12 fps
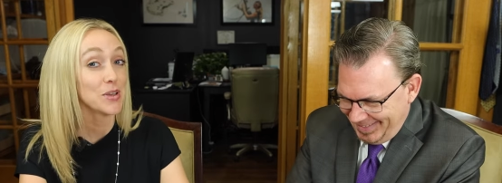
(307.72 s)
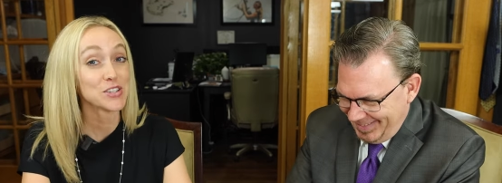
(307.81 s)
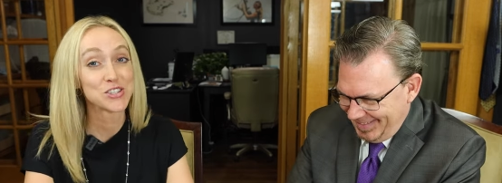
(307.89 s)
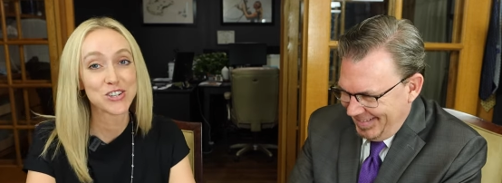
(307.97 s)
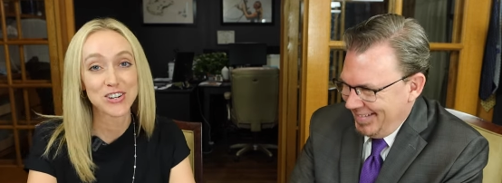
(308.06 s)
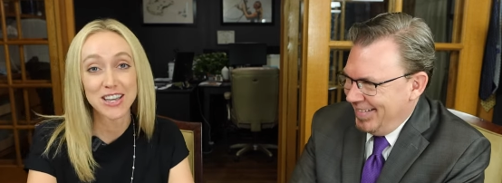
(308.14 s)

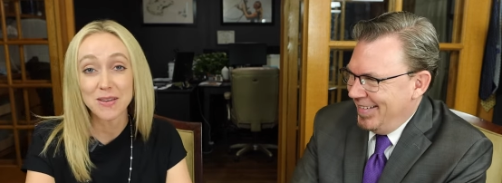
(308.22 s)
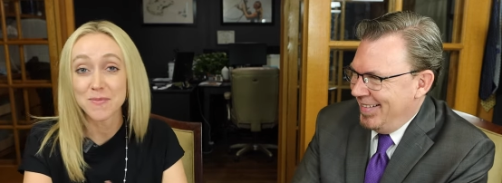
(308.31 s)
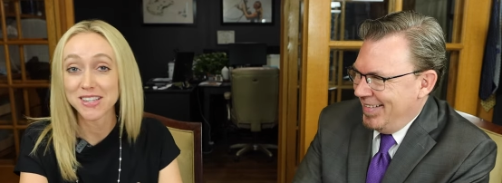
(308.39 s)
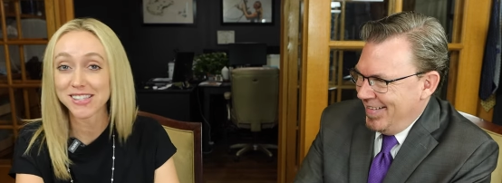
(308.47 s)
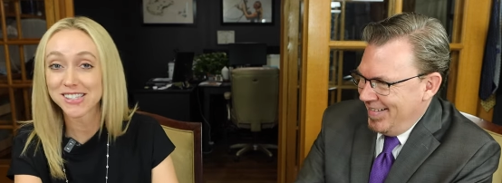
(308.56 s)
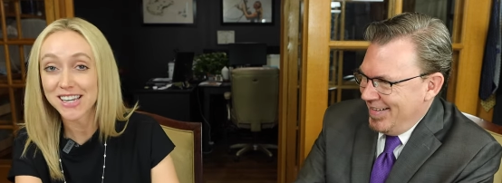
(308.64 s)
Speaker 1: Mystery
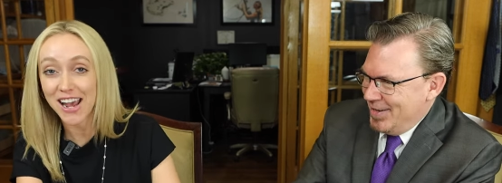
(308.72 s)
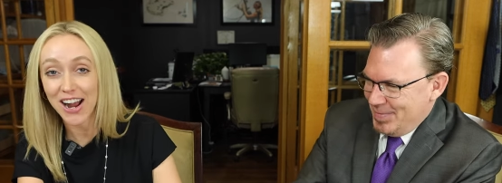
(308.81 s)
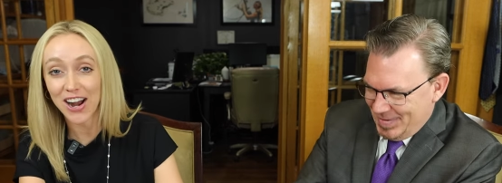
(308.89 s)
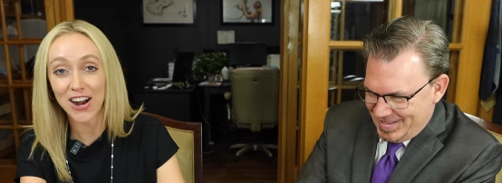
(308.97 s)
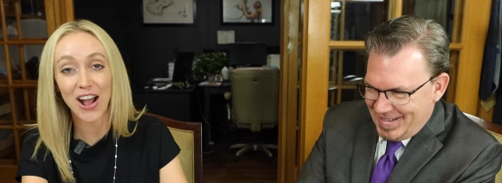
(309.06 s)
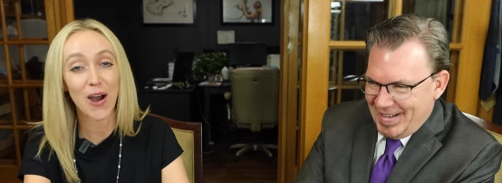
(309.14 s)

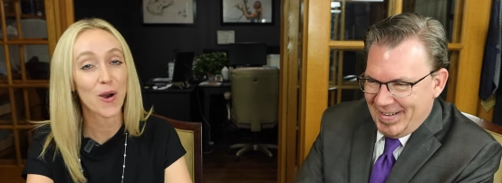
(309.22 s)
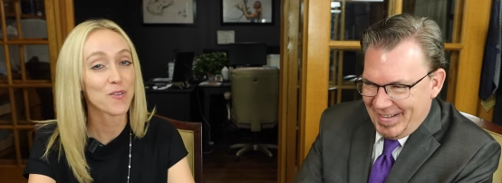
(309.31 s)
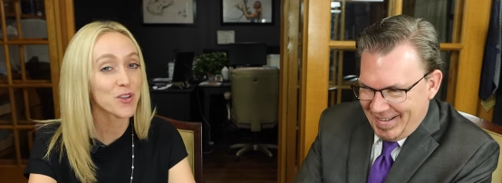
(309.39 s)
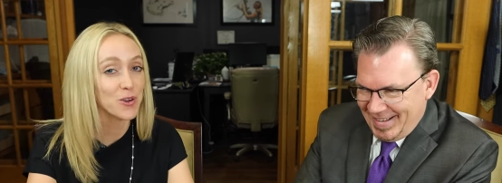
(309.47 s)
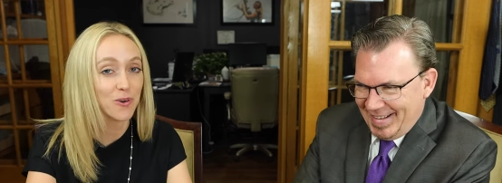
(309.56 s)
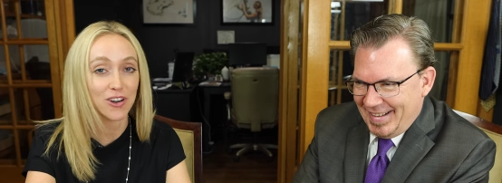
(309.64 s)
Mystere. Mystere,
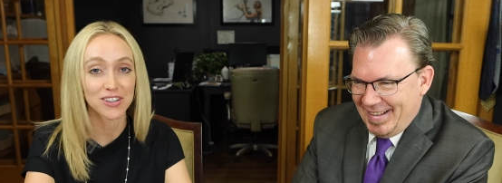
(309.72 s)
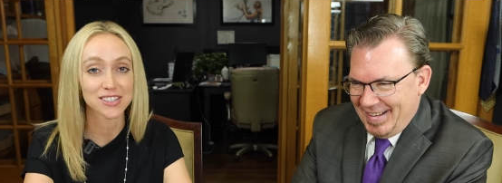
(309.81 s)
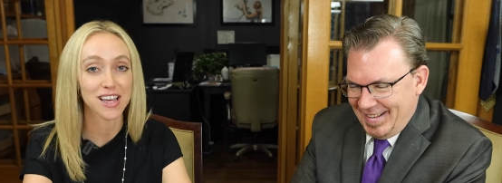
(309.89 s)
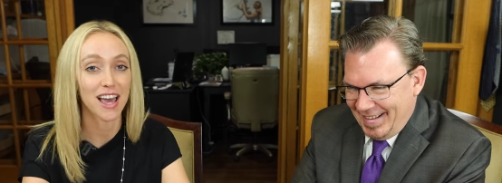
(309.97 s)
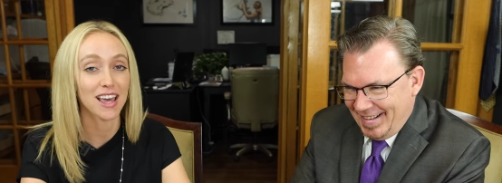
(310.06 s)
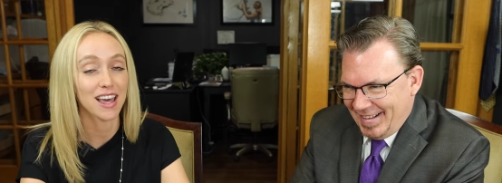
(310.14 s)
Speaker 2: yeah,
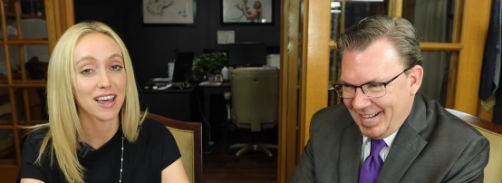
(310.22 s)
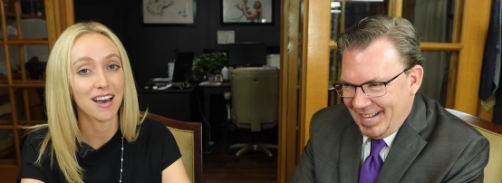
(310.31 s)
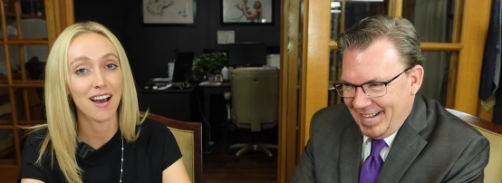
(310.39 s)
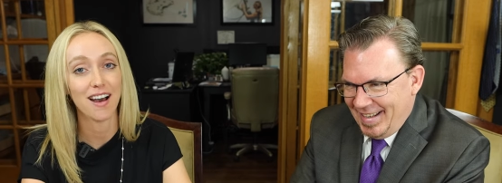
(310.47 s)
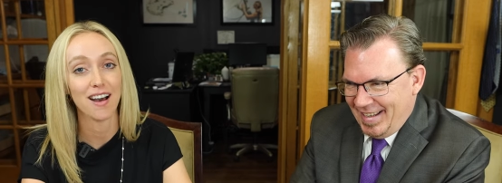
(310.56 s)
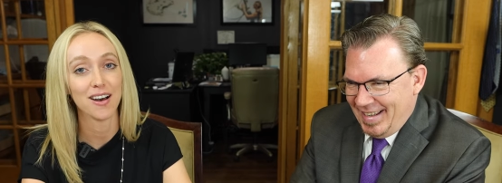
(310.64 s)
yeah.
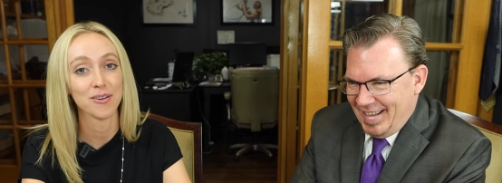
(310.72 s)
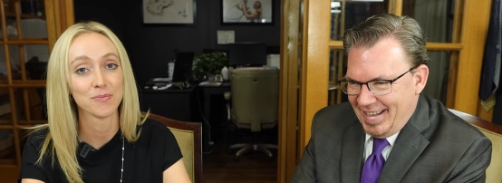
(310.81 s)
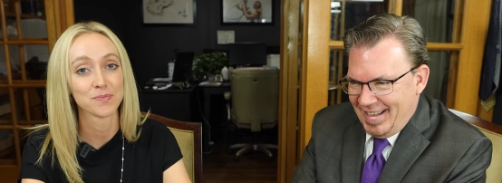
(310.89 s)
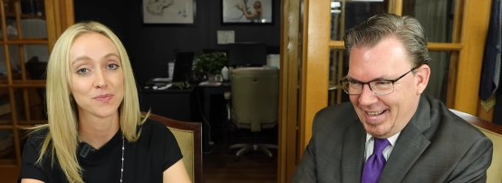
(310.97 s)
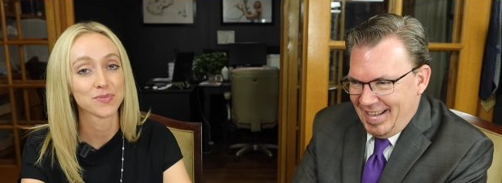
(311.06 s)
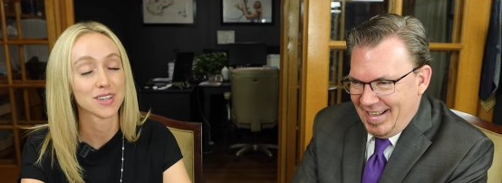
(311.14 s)

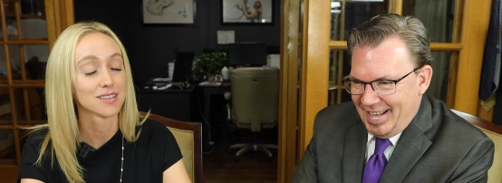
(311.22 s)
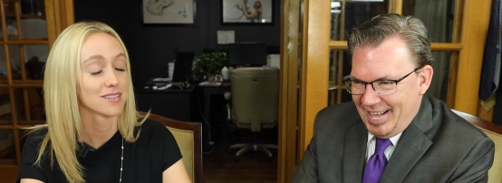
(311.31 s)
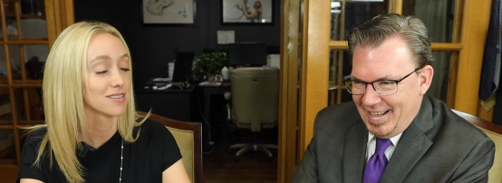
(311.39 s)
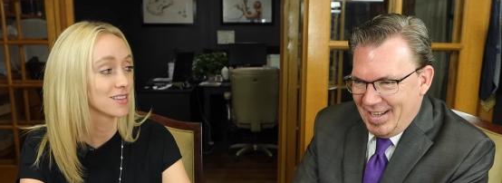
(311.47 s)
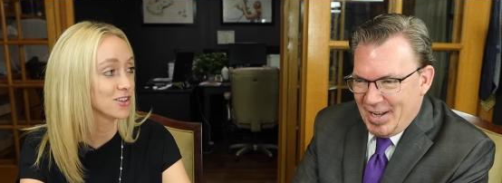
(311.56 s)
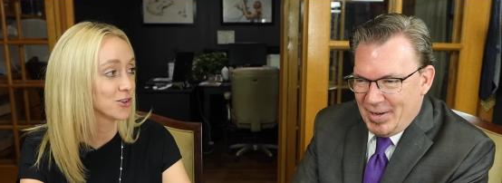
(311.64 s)

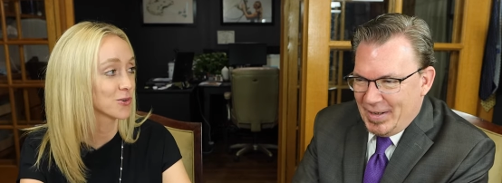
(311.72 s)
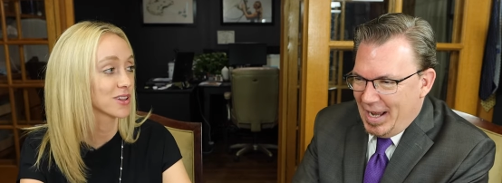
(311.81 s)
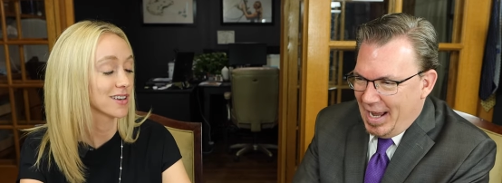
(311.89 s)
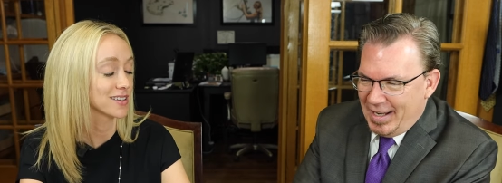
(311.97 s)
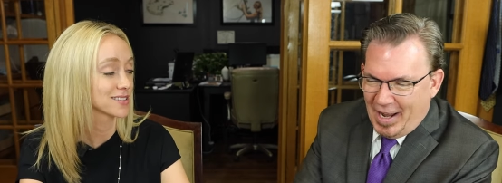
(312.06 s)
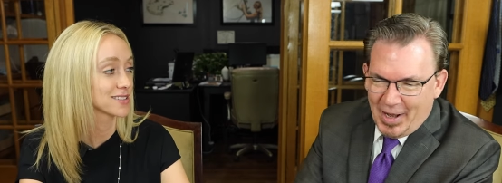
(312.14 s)

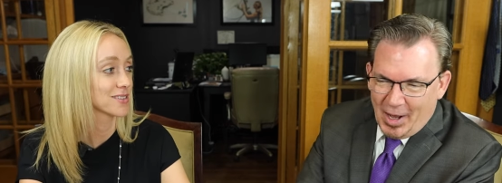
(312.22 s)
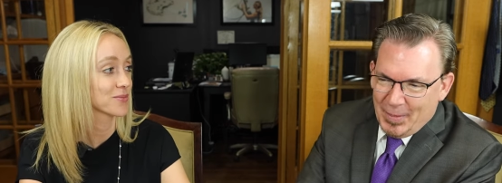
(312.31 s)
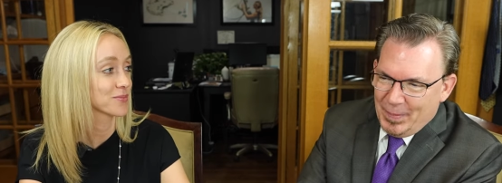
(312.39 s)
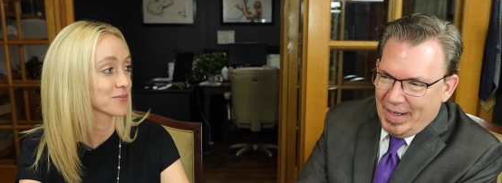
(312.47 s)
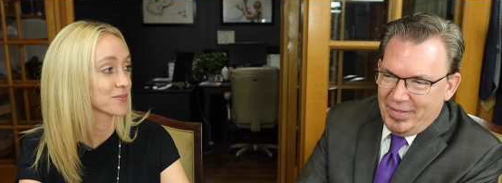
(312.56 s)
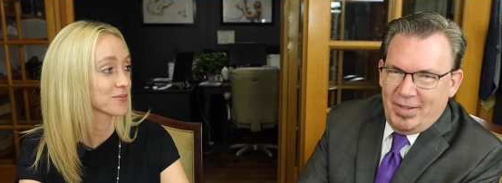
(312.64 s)
I, I,
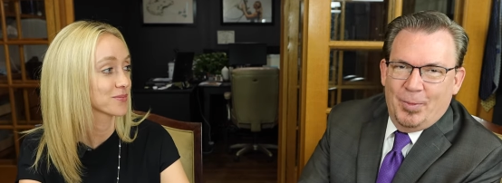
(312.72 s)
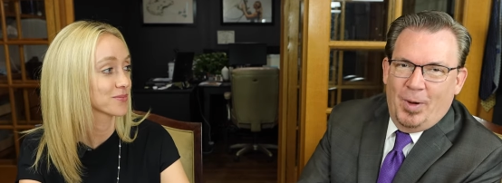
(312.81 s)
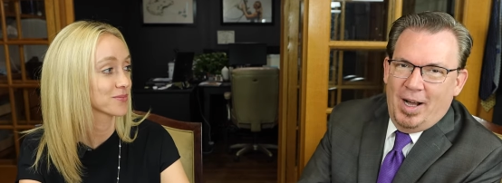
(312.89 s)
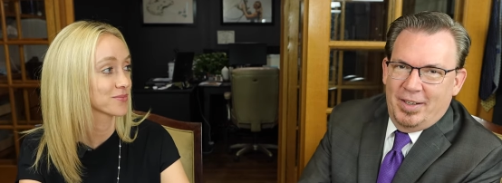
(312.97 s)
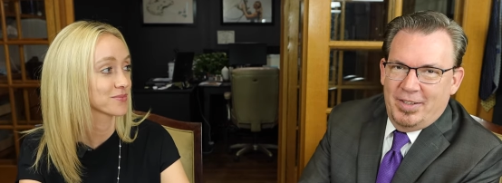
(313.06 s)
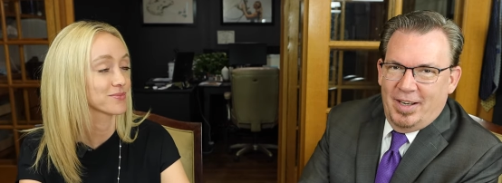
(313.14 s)
amazing
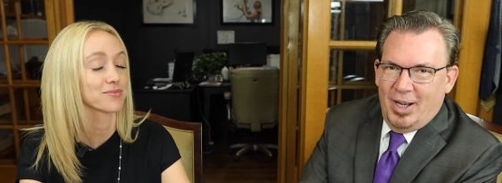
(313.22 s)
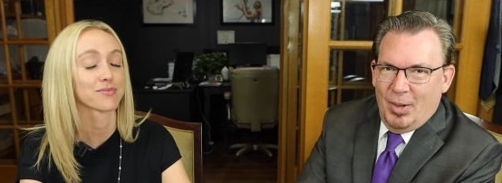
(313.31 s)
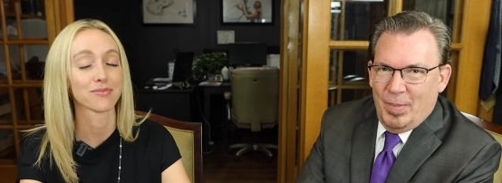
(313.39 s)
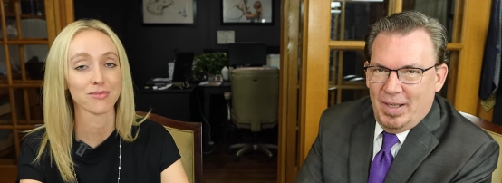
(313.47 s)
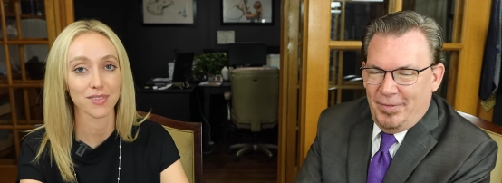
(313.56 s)
watch. Um,